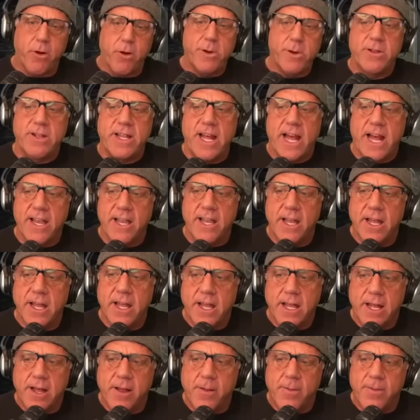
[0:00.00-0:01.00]
do that,
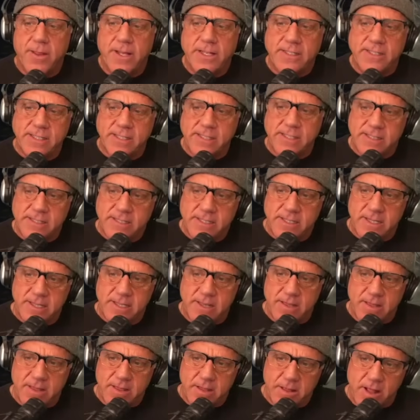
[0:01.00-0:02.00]
this is
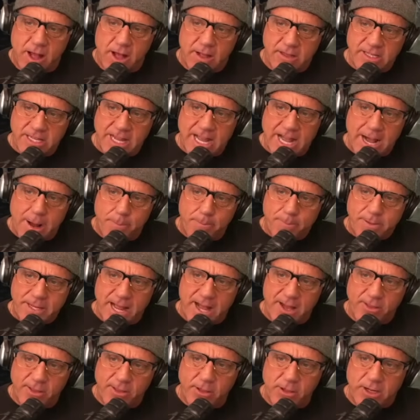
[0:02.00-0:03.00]
a top
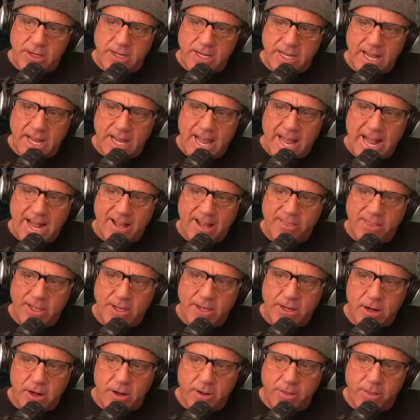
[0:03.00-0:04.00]
down look at the
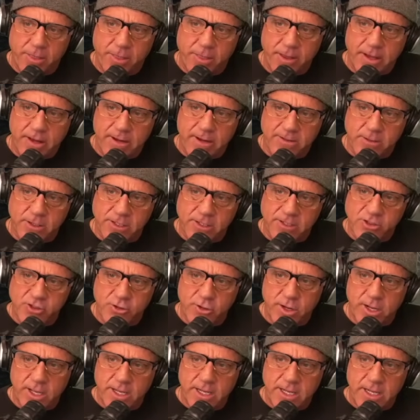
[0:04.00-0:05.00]
Earth. Here's
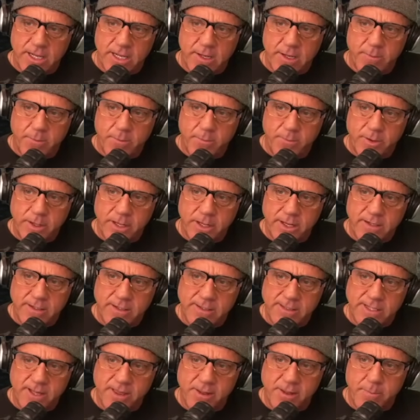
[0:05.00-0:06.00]
Australia, here's
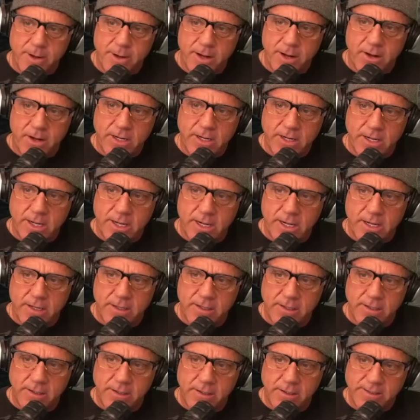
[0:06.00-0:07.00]
South America.
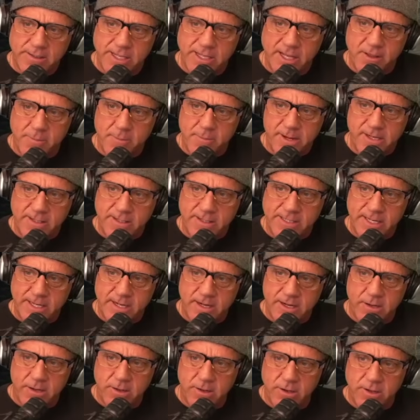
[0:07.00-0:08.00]
South America's
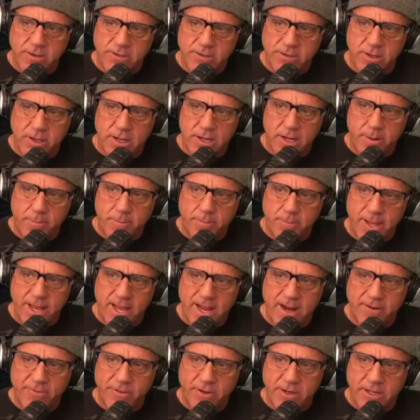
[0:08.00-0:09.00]
here, um,
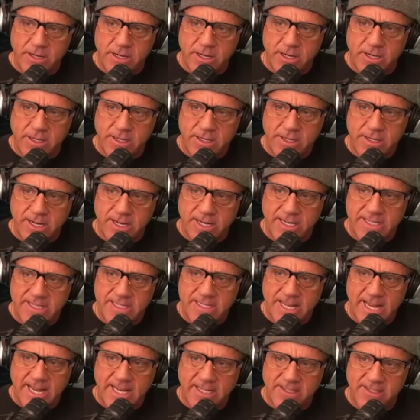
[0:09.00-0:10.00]
Africa, United
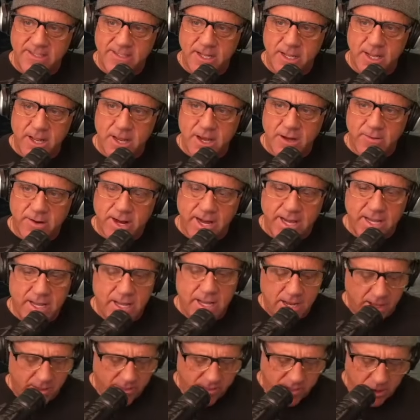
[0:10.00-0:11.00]
States, right?
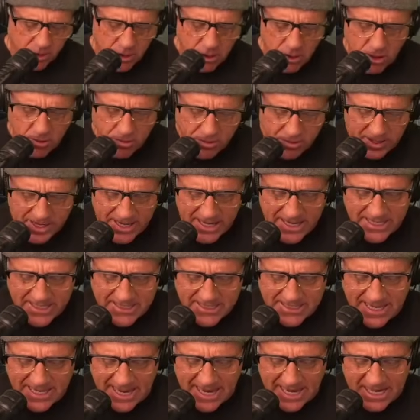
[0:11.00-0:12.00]
The Earth is
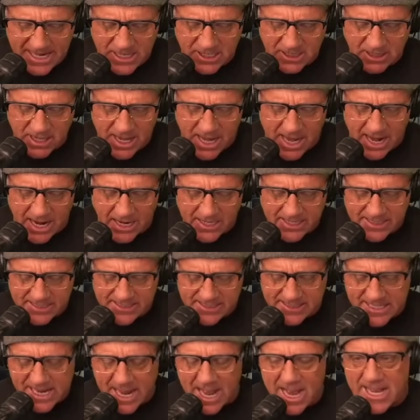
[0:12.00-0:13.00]
a clock. The
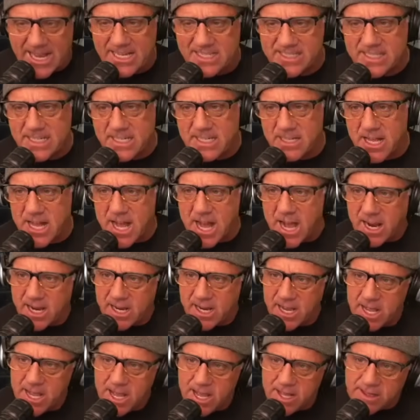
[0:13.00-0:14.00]
sky is a clock.
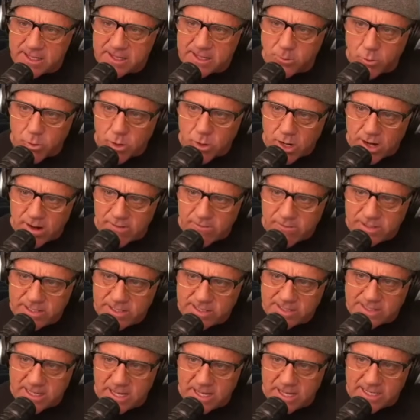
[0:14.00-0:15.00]
That wherever the
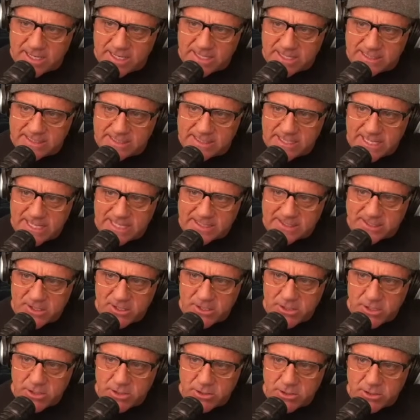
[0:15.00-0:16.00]
sun is, it's
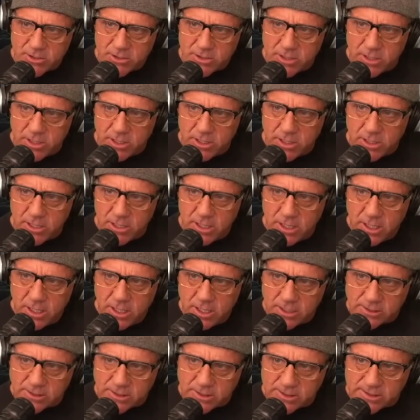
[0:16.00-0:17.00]
noon.
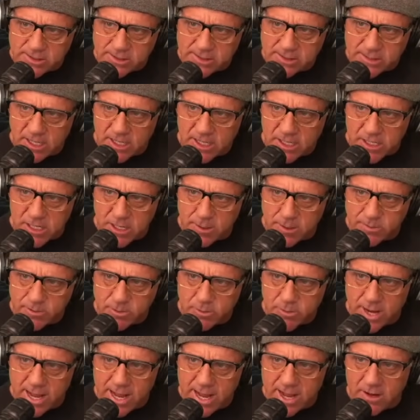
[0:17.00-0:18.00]
So as the sun comes
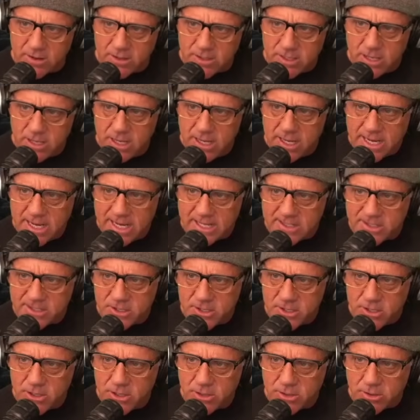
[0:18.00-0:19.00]
around, it's
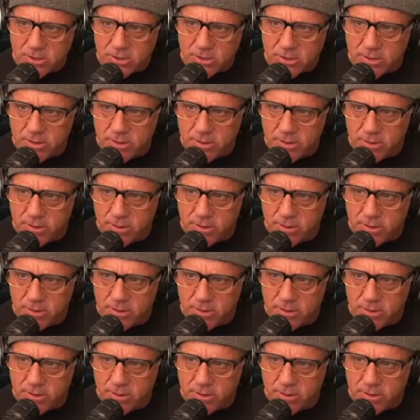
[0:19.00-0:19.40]
noon